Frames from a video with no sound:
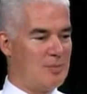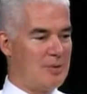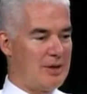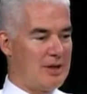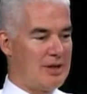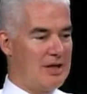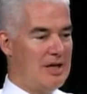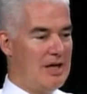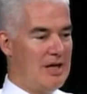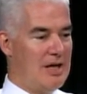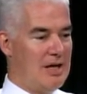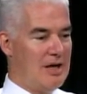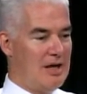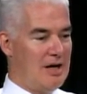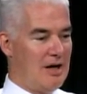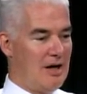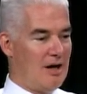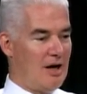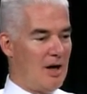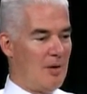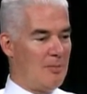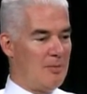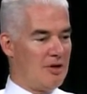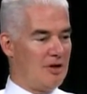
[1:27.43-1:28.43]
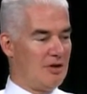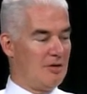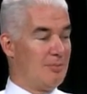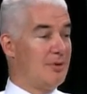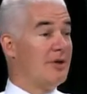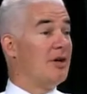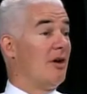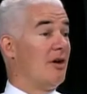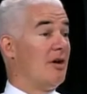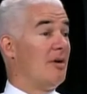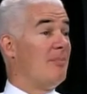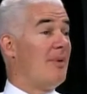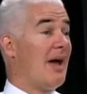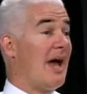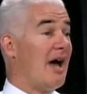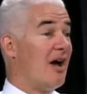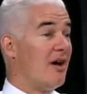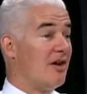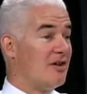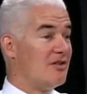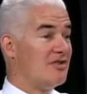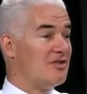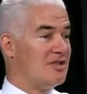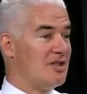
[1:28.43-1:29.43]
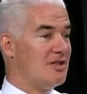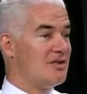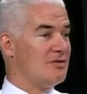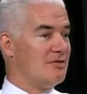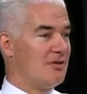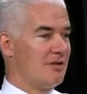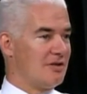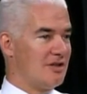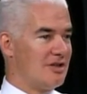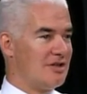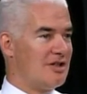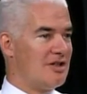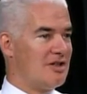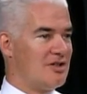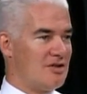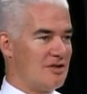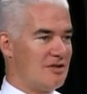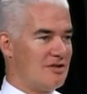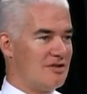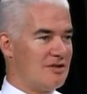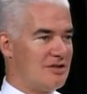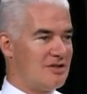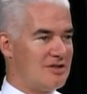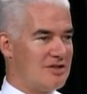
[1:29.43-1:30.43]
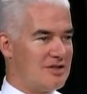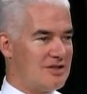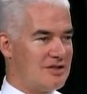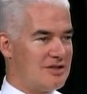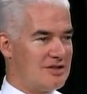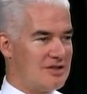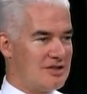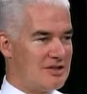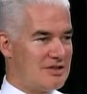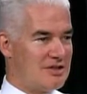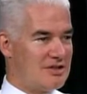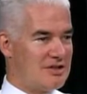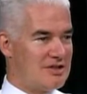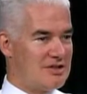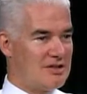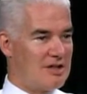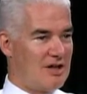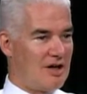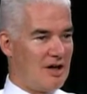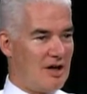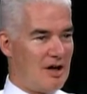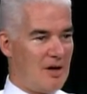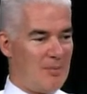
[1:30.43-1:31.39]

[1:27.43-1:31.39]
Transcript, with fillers: But um, it'll appear on the ballot as District Additional Assistance. Okay.